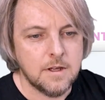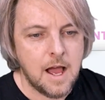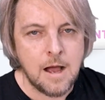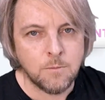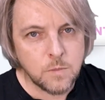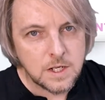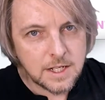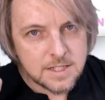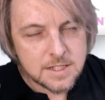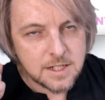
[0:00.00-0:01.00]
humbly
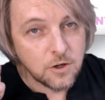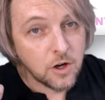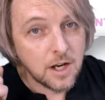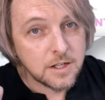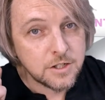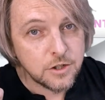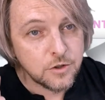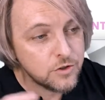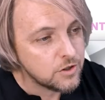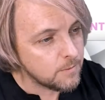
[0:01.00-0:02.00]
listening, not only to Yahusha,